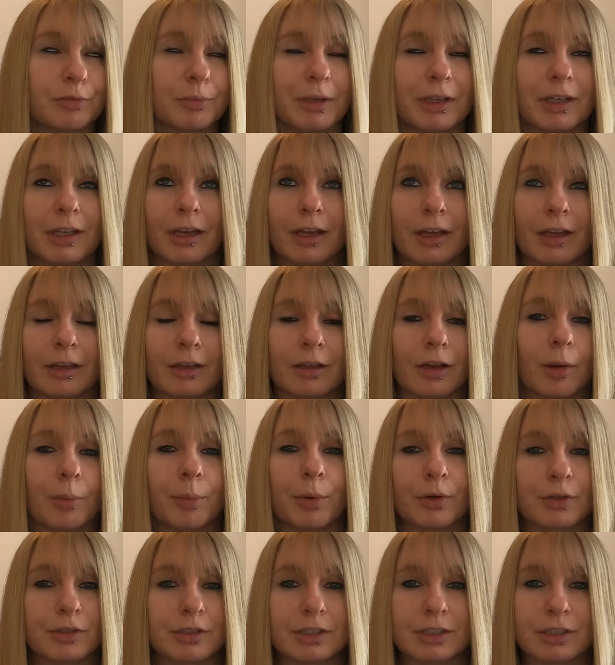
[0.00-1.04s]
of me getting a
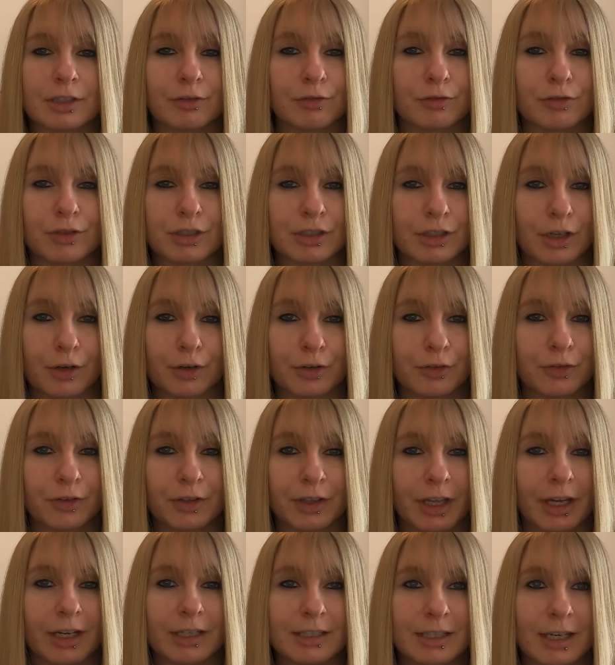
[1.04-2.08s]
positive result for
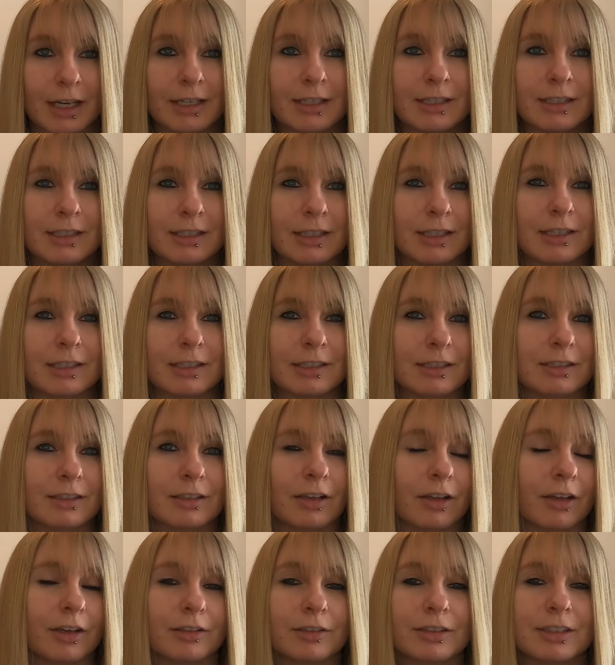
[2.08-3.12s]
that test is
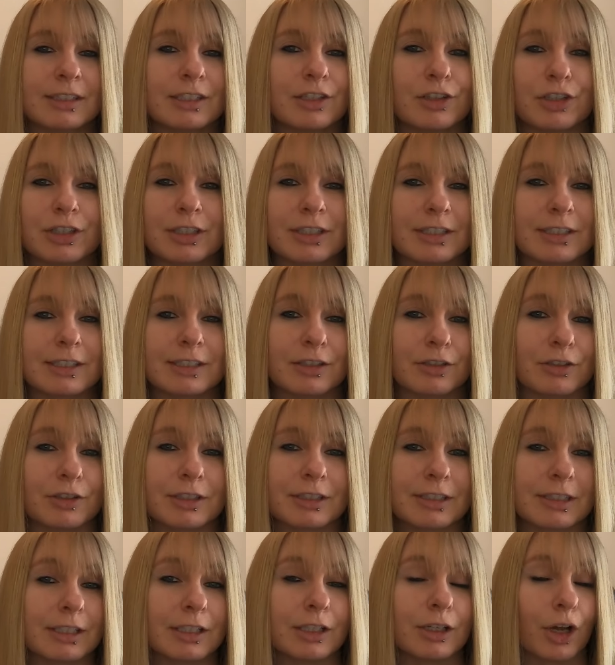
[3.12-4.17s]
like seriously,
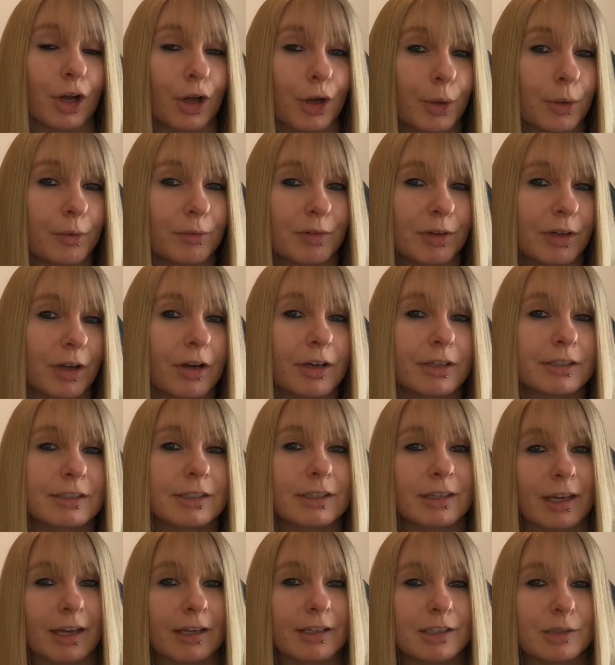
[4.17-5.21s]
seriously low in regards
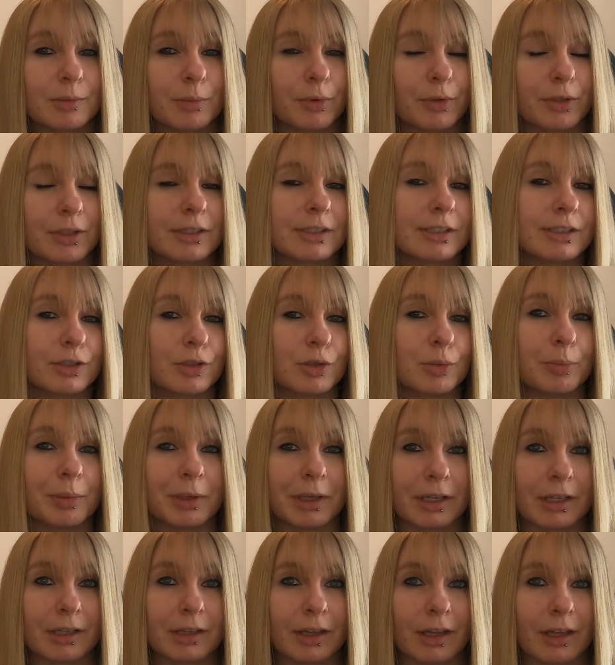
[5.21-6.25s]
to the antibodies still
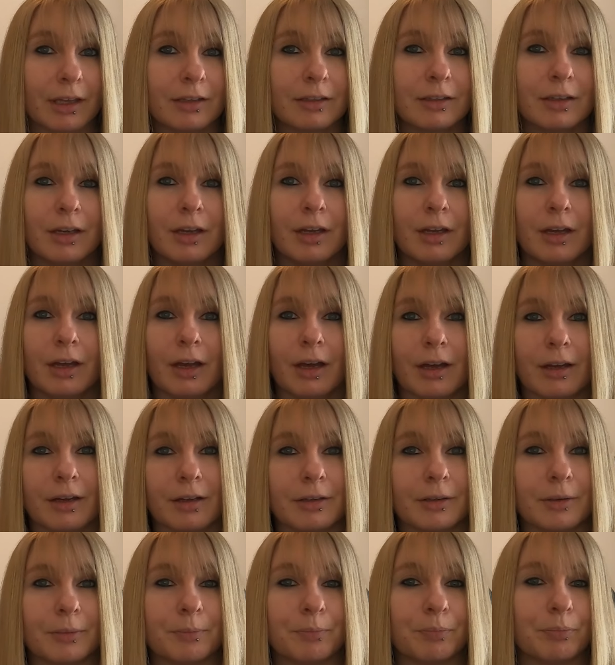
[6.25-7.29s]
being there.
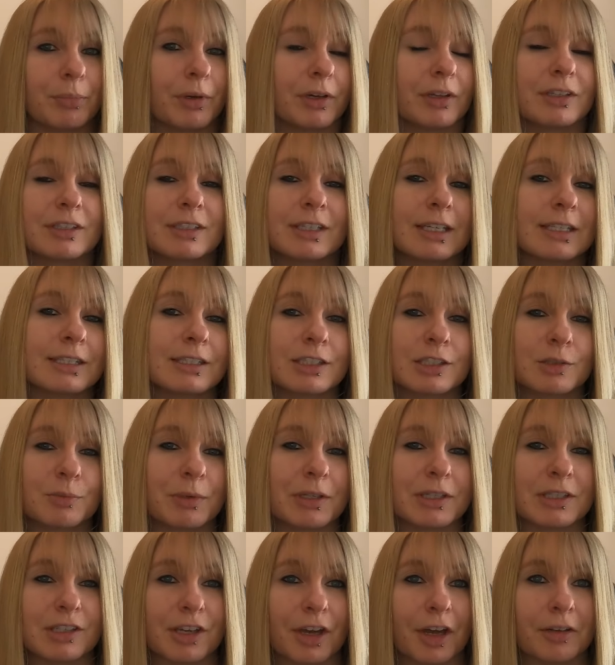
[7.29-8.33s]
Um, but the test has
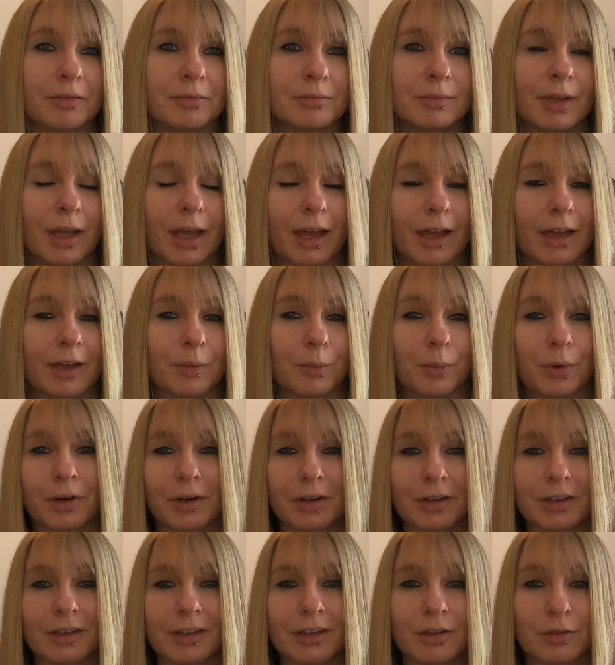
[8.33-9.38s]
been done, and when
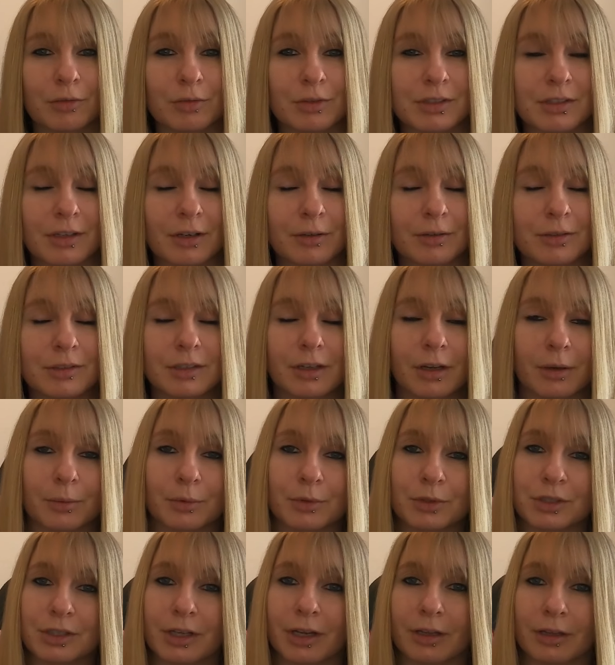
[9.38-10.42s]
I get the results, I
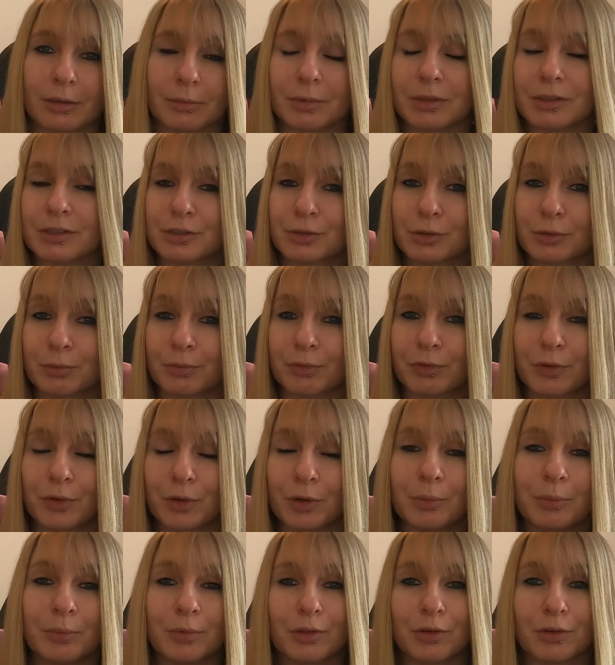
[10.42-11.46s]
will share them in some
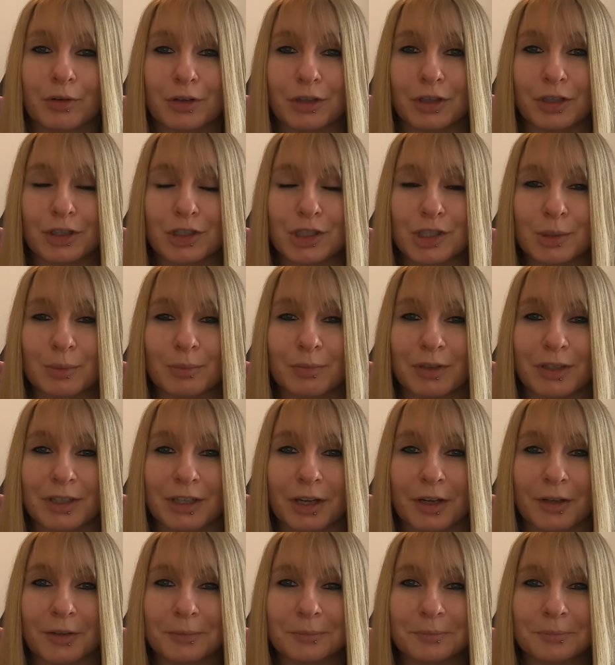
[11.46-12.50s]
form through a YouTube
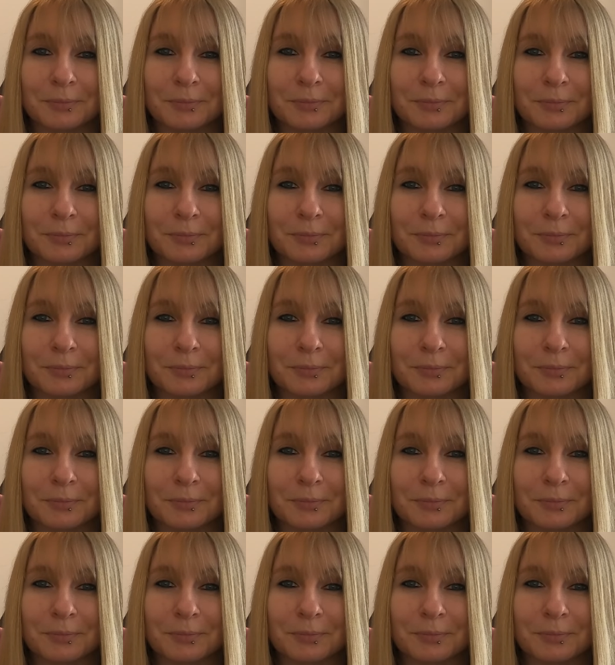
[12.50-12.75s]
video.